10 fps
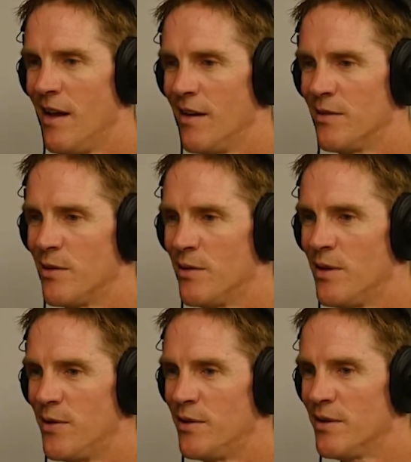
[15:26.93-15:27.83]
Yeah. So in the
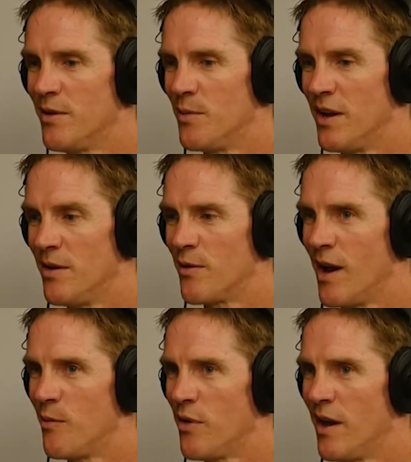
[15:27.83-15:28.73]
future, I mean, a
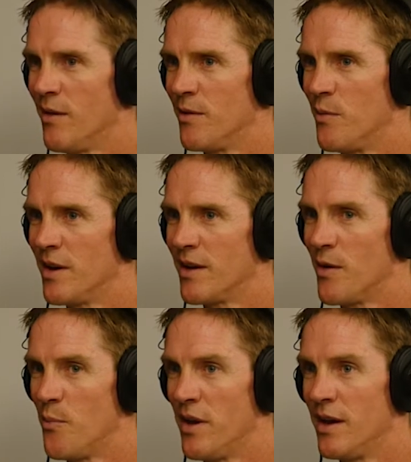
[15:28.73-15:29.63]
grand plan, like
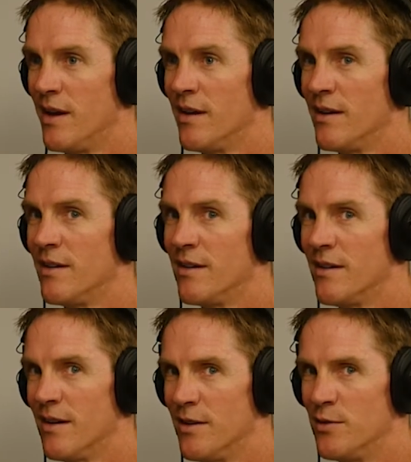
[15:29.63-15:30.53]

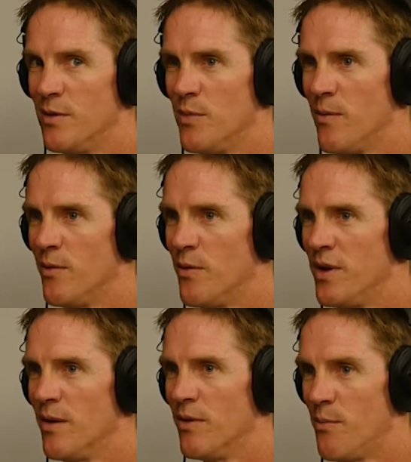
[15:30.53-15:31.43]
a dream maybe would
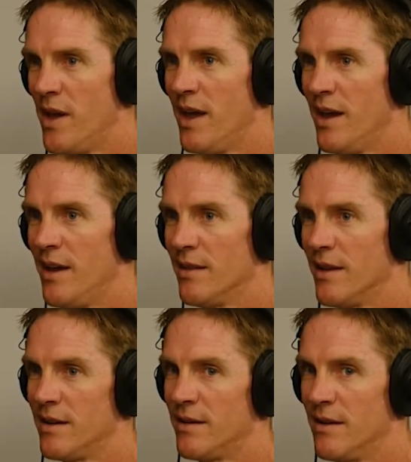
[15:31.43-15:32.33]
be able to pay,
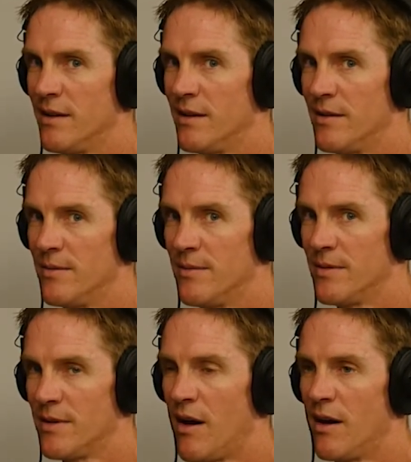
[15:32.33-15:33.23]
like
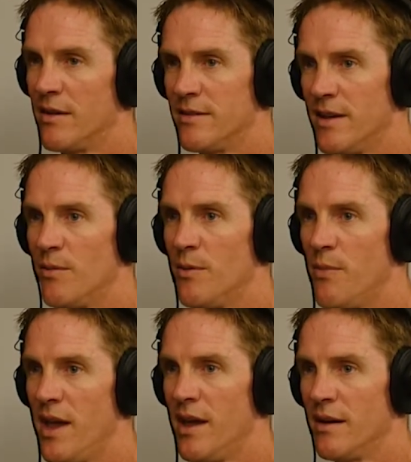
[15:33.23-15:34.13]
Haas is able to
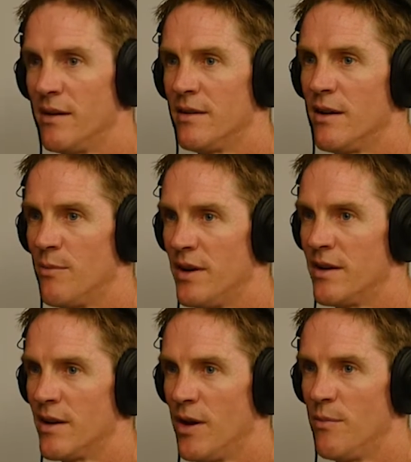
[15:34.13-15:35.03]
pay a company to
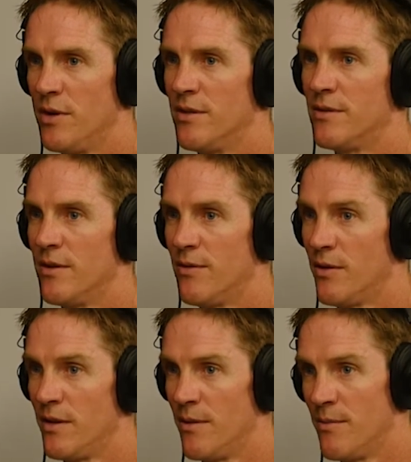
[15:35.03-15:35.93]
come out and build the trail for them.